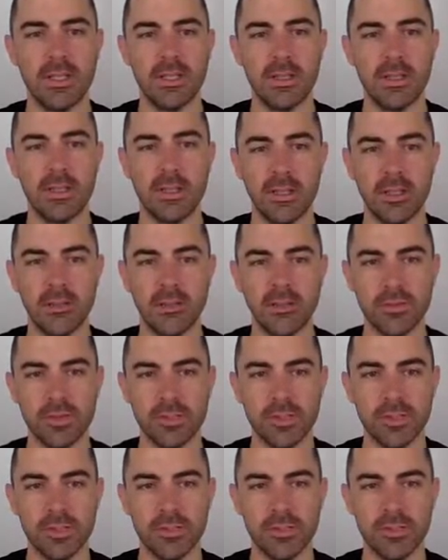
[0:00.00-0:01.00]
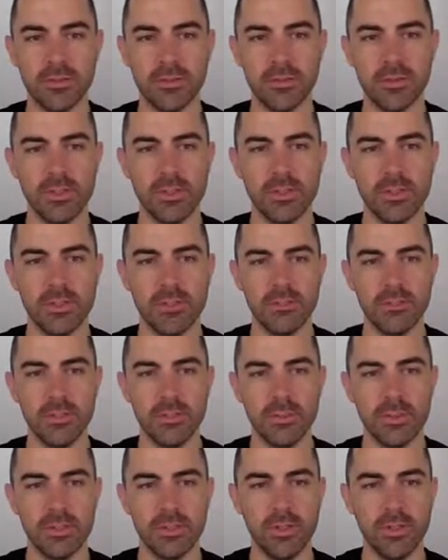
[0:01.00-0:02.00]
the offset, which is when
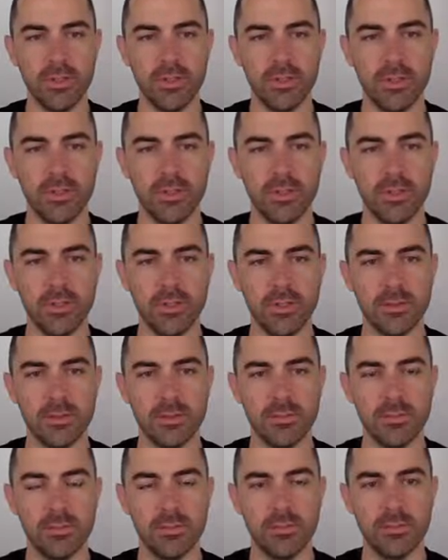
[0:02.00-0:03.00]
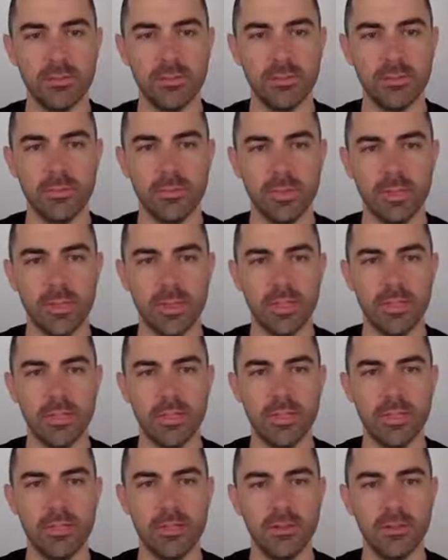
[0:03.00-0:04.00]
we this height
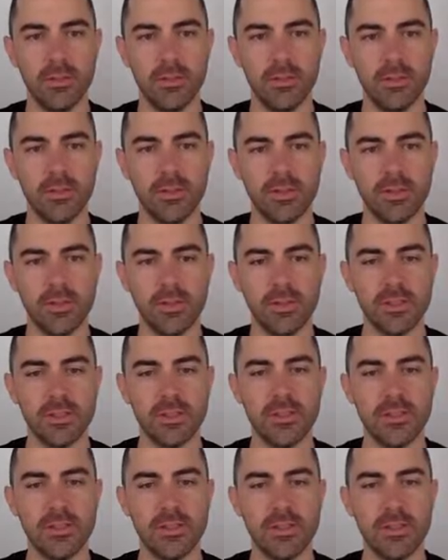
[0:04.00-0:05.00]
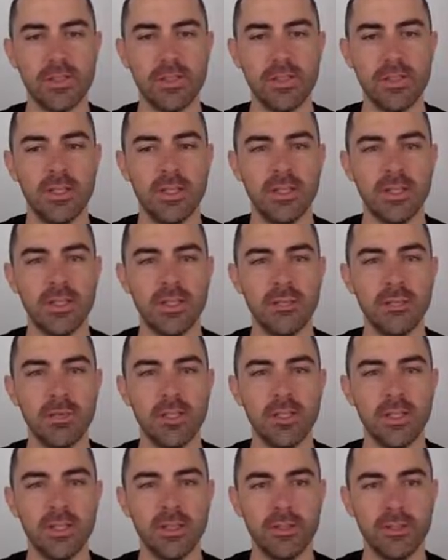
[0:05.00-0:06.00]
here where we started, is
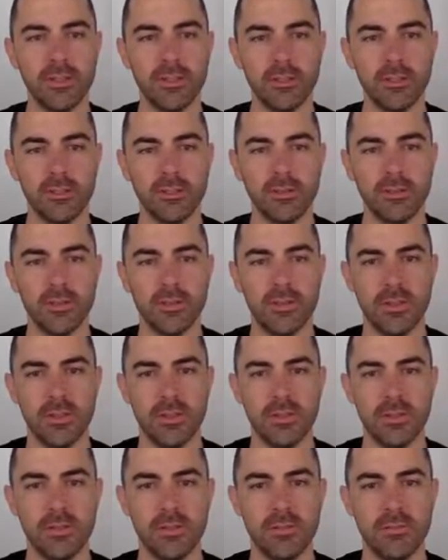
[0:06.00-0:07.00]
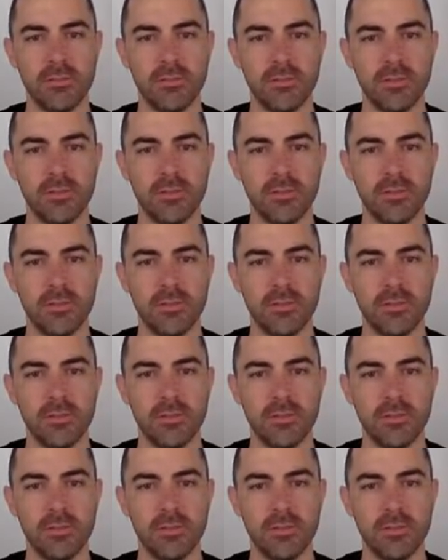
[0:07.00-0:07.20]
typically unknown. Uh,